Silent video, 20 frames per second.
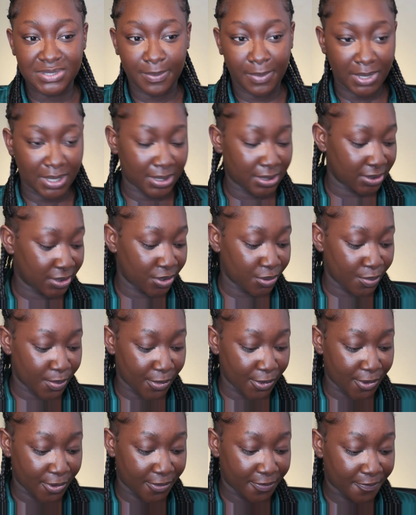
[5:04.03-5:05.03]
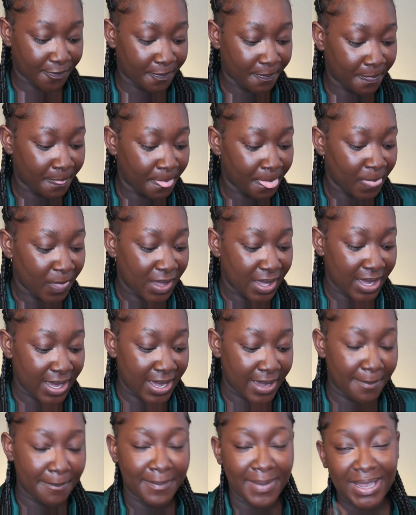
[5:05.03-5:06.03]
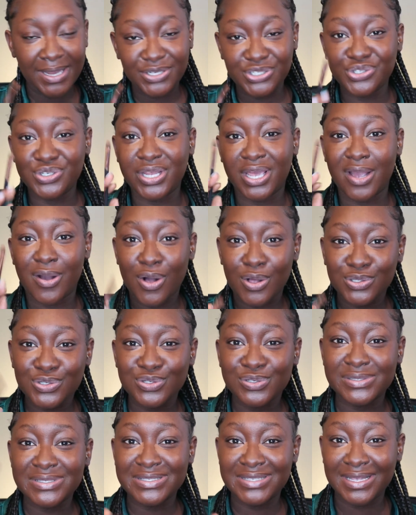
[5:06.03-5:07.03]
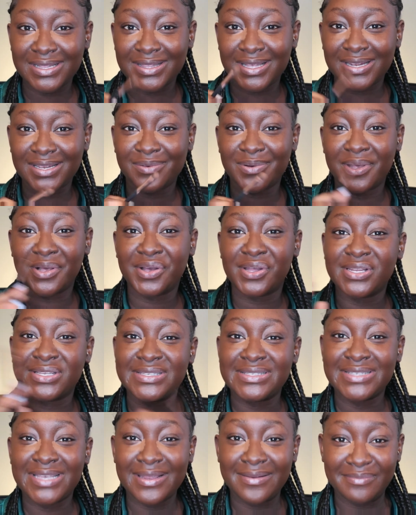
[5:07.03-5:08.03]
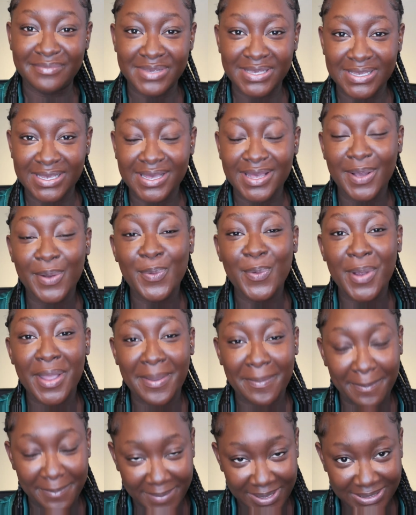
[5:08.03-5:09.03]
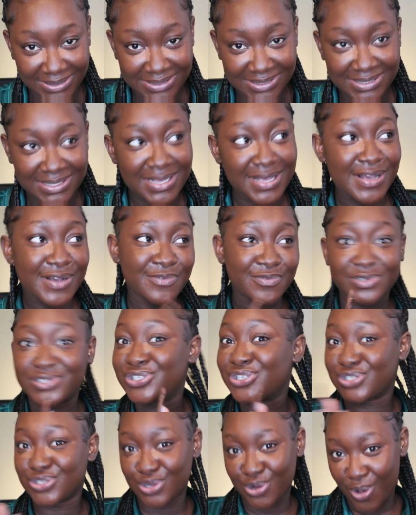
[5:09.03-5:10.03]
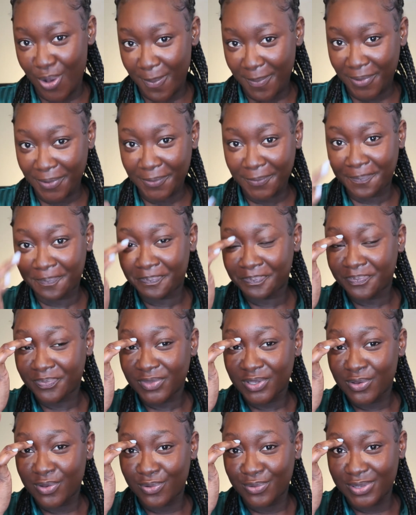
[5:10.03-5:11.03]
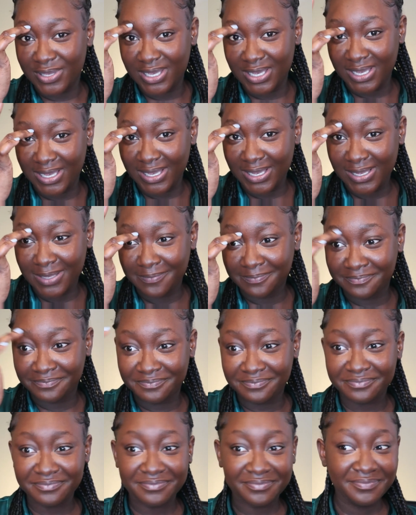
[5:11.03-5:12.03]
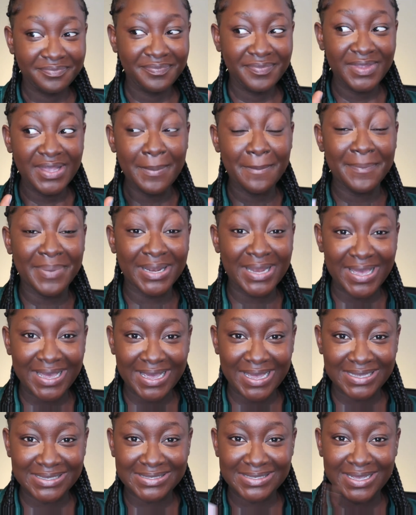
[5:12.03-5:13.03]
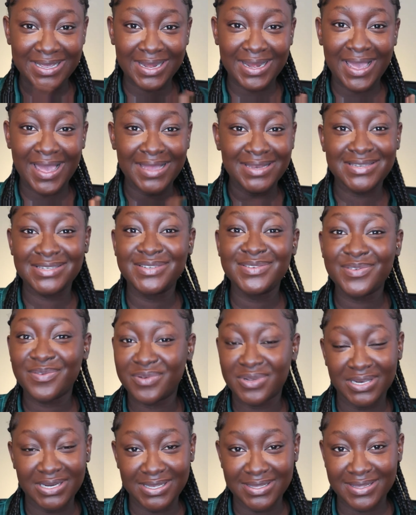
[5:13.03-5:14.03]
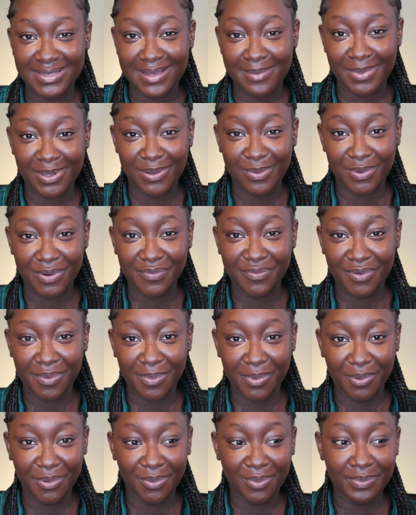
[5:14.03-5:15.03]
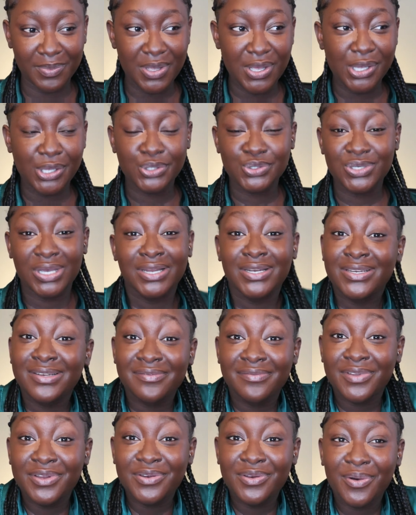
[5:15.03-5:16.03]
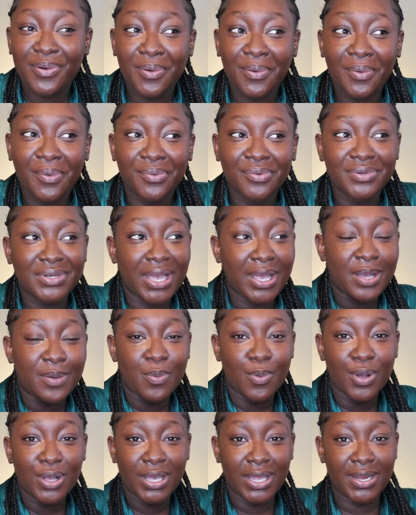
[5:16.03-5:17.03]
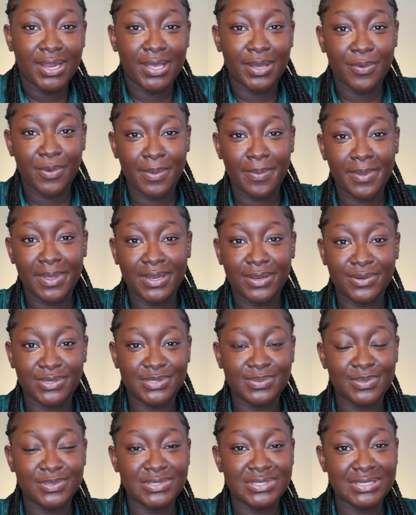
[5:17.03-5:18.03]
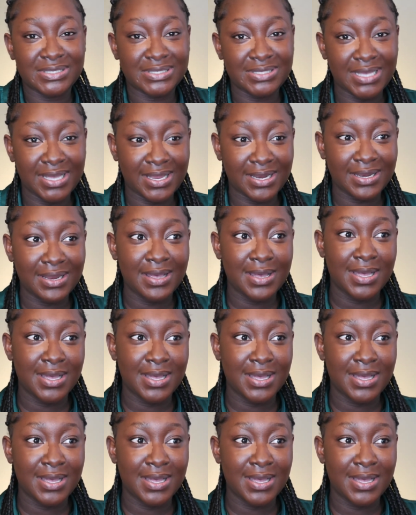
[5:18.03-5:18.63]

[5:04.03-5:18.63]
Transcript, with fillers: to pay a little more. And mind you, they also said that they were gonna send me equipment, which is normal, okay? But like I said, I didn't know anything about work from home, so I didn't even know like what kind of equipment they were supposed to send.